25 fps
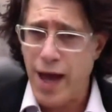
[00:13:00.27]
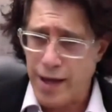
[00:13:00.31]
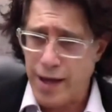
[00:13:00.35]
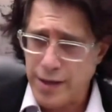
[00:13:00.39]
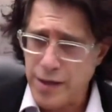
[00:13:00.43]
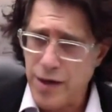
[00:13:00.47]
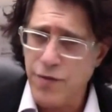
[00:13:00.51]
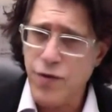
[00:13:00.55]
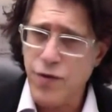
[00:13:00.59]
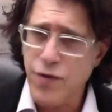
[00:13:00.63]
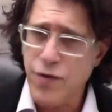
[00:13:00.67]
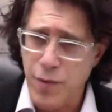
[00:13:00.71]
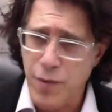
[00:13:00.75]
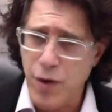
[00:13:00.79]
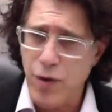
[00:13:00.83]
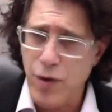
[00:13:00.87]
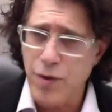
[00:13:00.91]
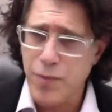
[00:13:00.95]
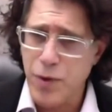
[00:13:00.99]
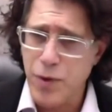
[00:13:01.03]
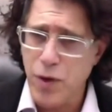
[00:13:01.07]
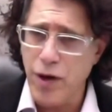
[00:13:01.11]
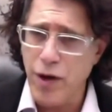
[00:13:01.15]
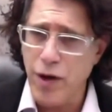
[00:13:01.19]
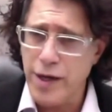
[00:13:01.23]
to ask it from your
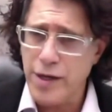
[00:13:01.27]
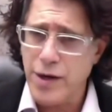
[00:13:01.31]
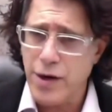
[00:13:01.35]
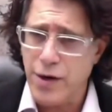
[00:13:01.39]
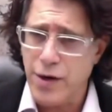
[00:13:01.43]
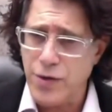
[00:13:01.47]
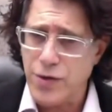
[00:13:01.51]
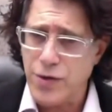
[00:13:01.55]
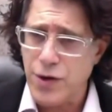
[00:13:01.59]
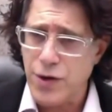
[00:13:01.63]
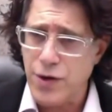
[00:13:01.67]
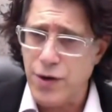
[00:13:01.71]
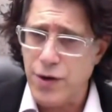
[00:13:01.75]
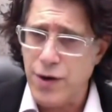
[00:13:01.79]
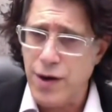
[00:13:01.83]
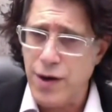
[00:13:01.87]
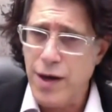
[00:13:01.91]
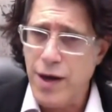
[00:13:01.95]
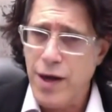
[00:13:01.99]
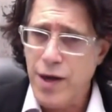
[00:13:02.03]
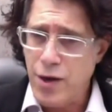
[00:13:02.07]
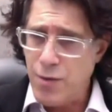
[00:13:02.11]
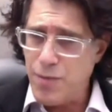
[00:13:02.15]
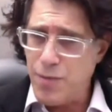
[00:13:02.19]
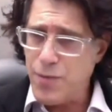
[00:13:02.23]
employee culture.
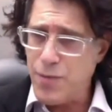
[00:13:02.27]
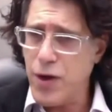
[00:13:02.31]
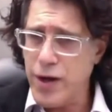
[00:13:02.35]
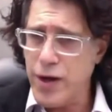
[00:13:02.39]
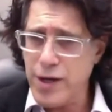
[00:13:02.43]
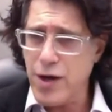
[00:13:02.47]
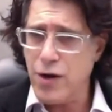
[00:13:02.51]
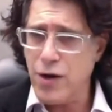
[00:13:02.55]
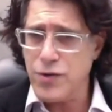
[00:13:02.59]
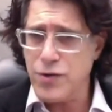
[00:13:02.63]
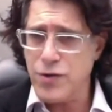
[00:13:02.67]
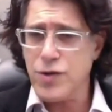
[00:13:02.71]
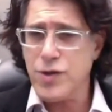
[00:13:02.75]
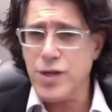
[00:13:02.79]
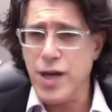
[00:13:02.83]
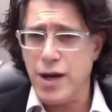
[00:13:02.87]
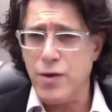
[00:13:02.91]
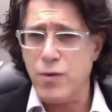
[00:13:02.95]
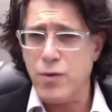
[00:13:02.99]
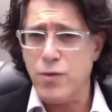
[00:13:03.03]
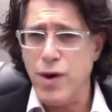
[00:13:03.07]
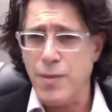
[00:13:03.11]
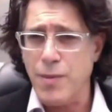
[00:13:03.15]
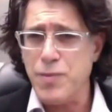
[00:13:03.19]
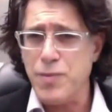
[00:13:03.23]
Your employee culture's
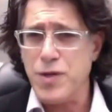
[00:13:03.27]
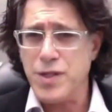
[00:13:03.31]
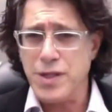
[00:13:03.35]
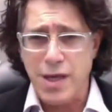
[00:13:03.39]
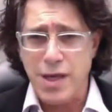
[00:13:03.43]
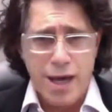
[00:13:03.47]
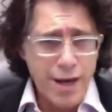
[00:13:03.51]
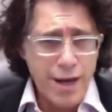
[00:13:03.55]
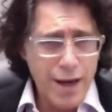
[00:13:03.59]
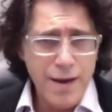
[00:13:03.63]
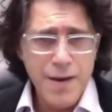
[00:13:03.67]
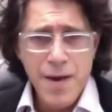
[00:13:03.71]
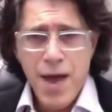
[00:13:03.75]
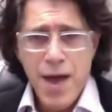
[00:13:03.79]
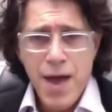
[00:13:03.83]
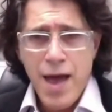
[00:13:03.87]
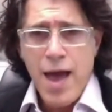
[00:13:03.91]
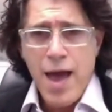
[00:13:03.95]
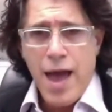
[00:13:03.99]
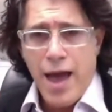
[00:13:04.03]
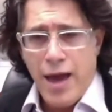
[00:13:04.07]
got to represent it,